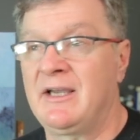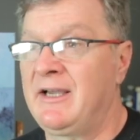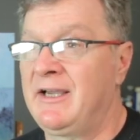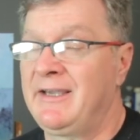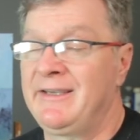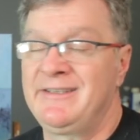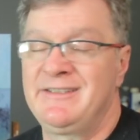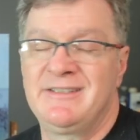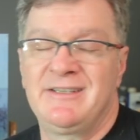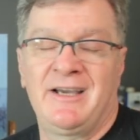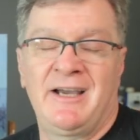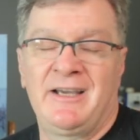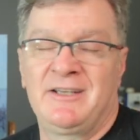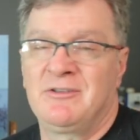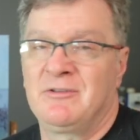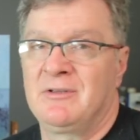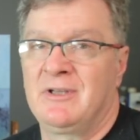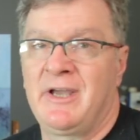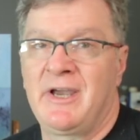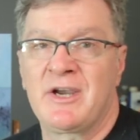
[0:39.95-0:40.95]
I, I
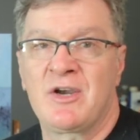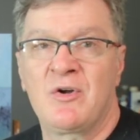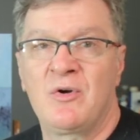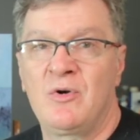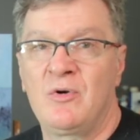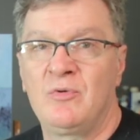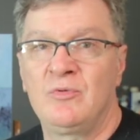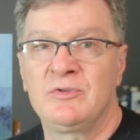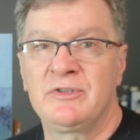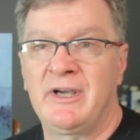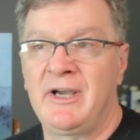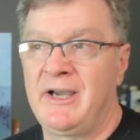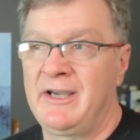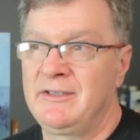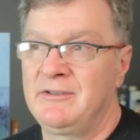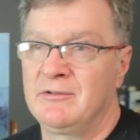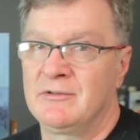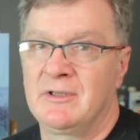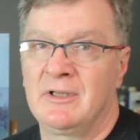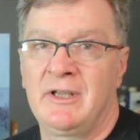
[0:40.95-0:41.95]
don't like cold, I
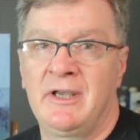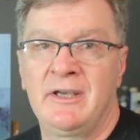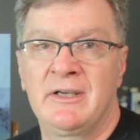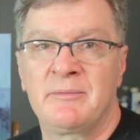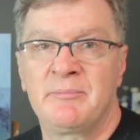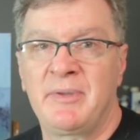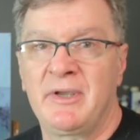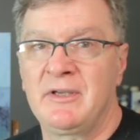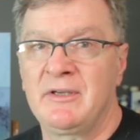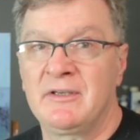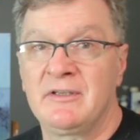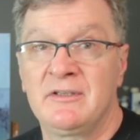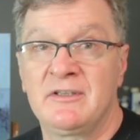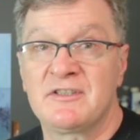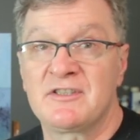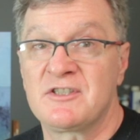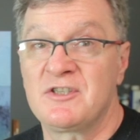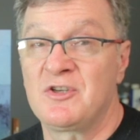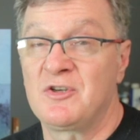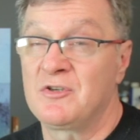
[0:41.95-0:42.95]
don't like painting in the
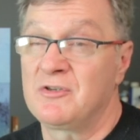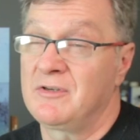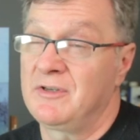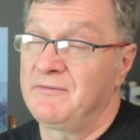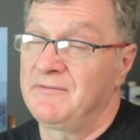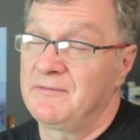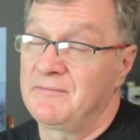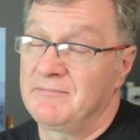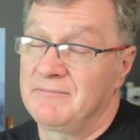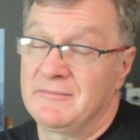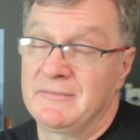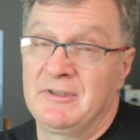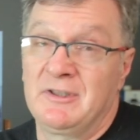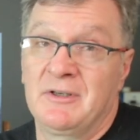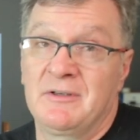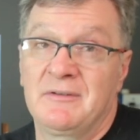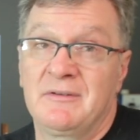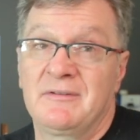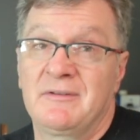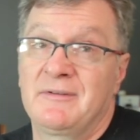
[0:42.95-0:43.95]
snow. I'm, you
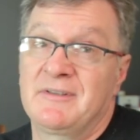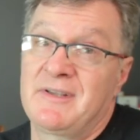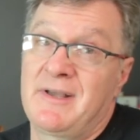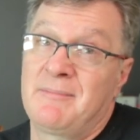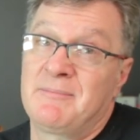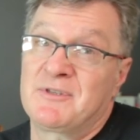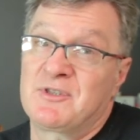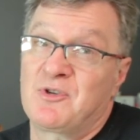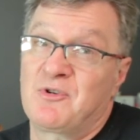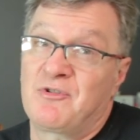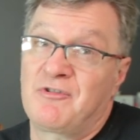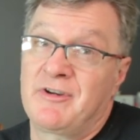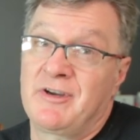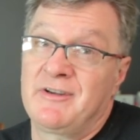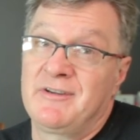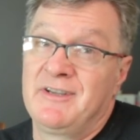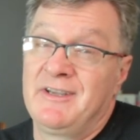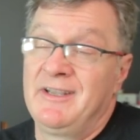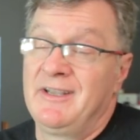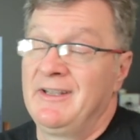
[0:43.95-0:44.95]
know, I'm
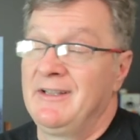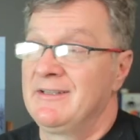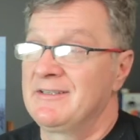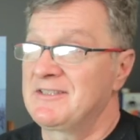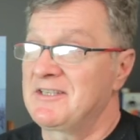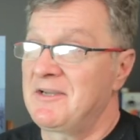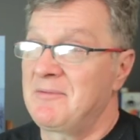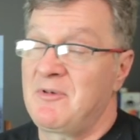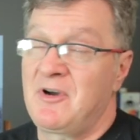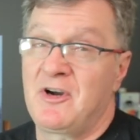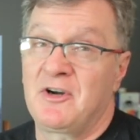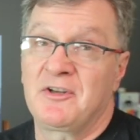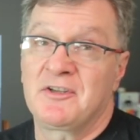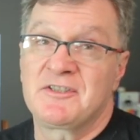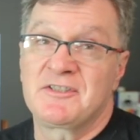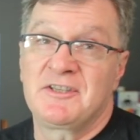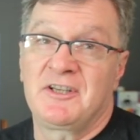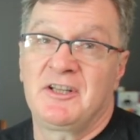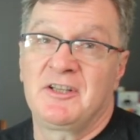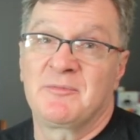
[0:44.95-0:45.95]
sorry, some
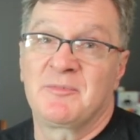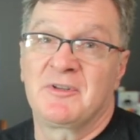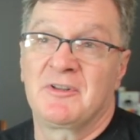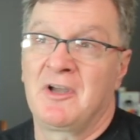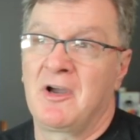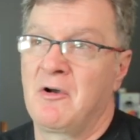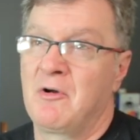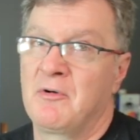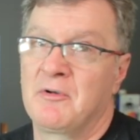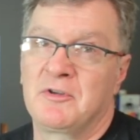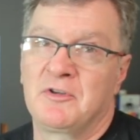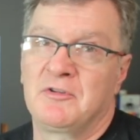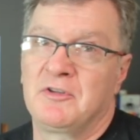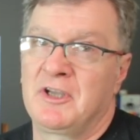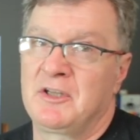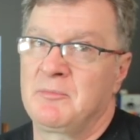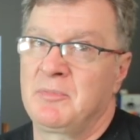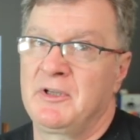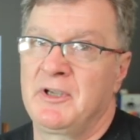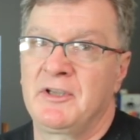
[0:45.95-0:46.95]
artists telling me like, oh, you're
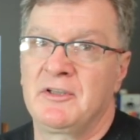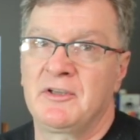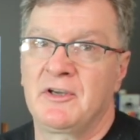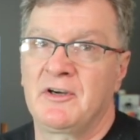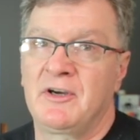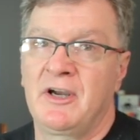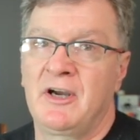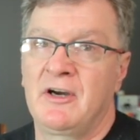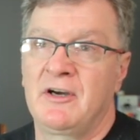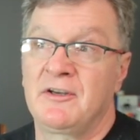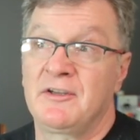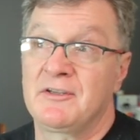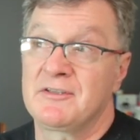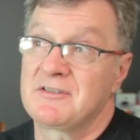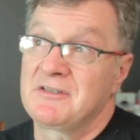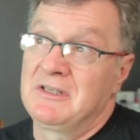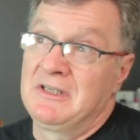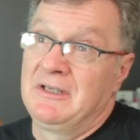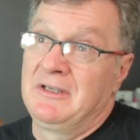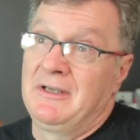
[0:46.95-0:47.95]
not plein air, artist.